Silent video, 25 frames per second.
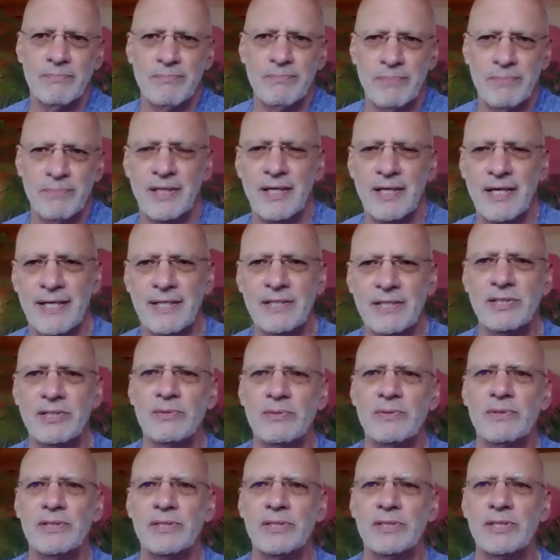apply it
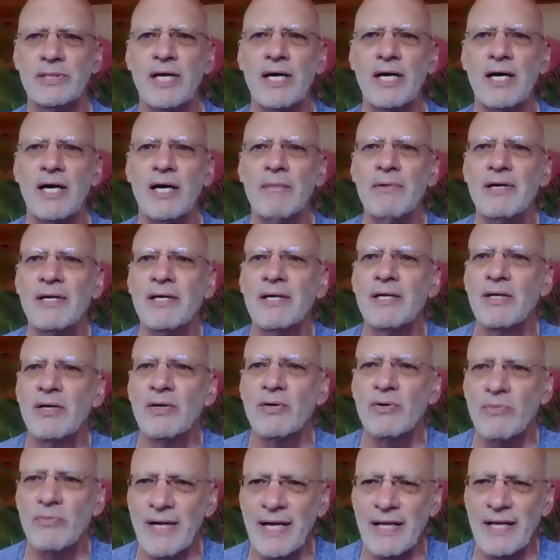to a job,
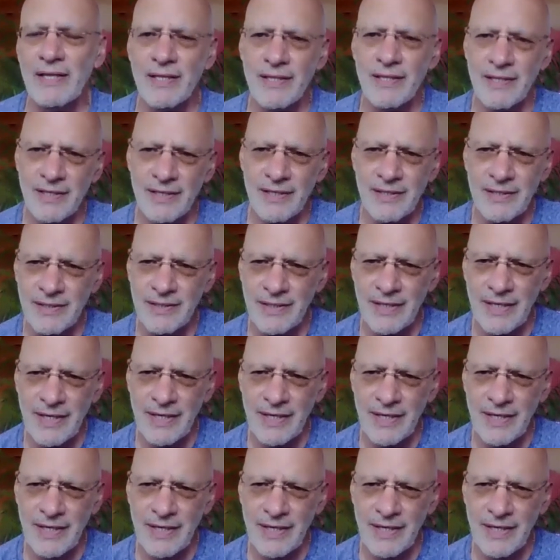rather than